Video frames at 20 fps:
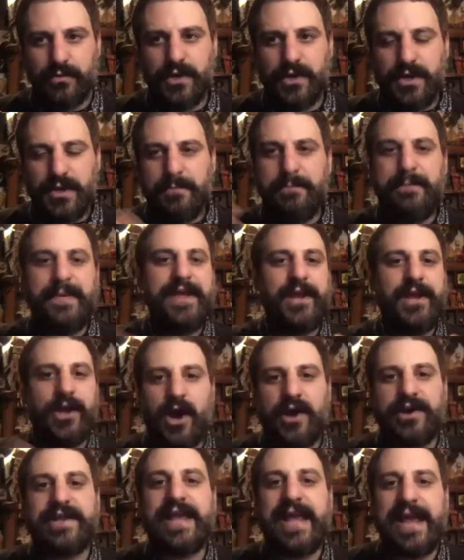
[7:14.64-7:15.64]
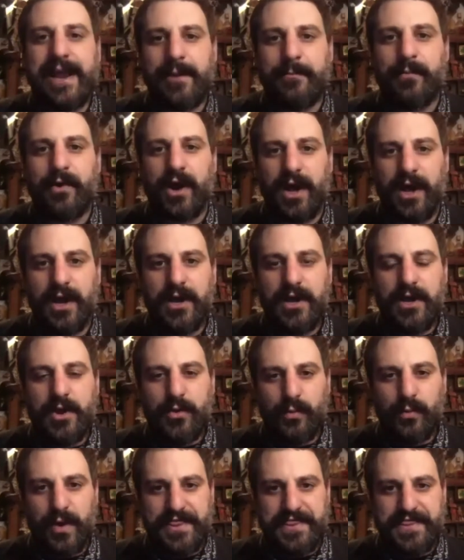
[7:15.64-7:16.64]
being on camera
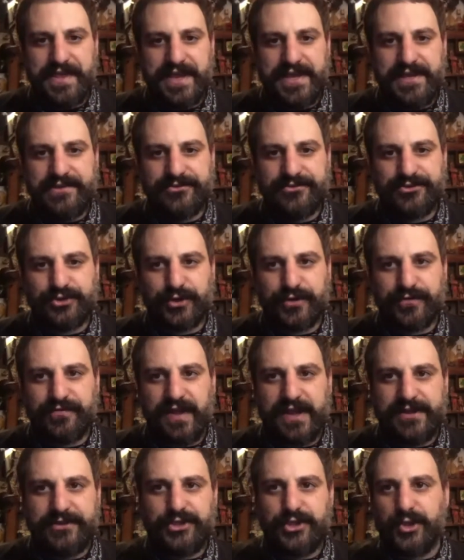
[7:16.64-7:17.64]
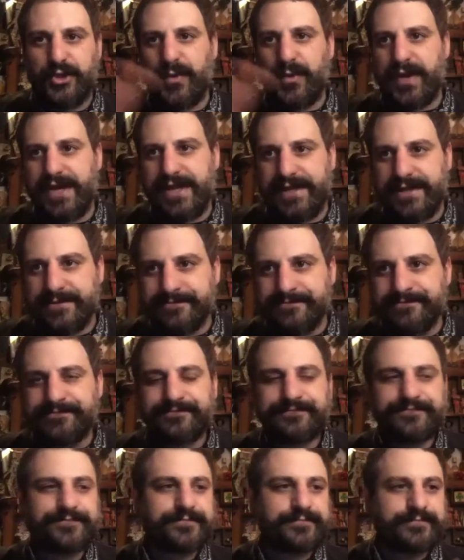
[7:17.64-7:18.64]
with it and sort of like doing,
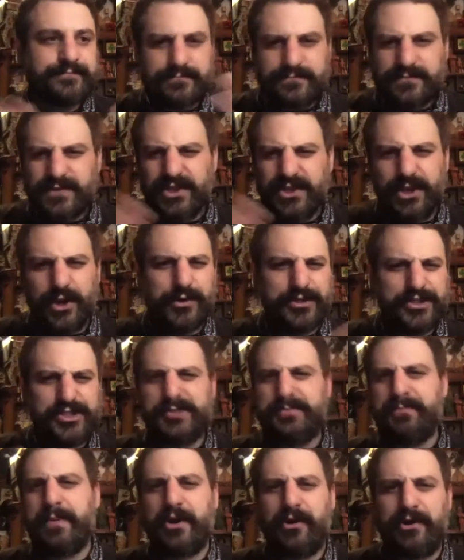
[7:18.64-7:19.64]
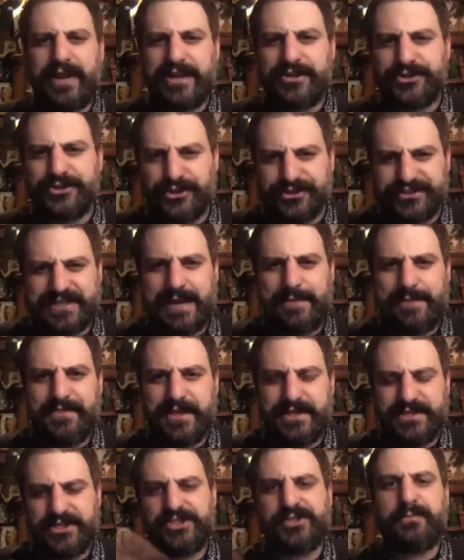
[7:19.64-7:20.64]
experiential type
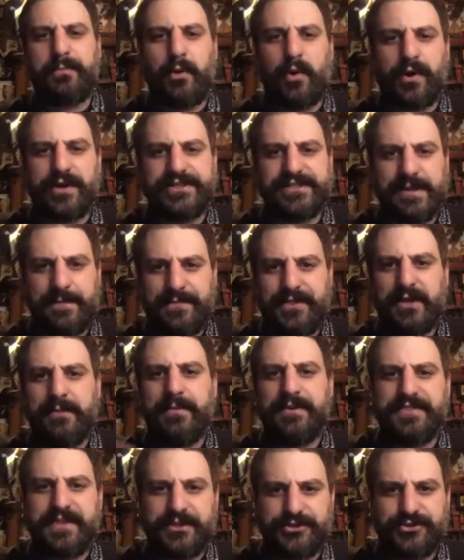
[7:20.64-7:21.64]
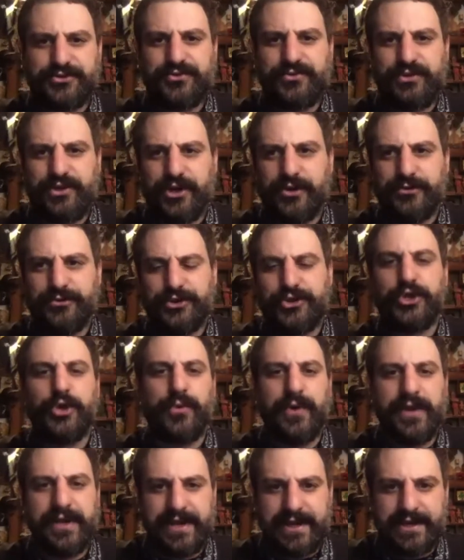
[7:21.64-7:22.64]
things, exploring something, but then,
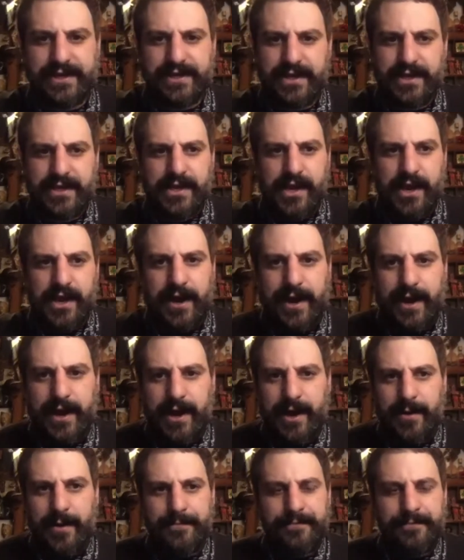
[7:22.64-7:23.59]
doing it. I've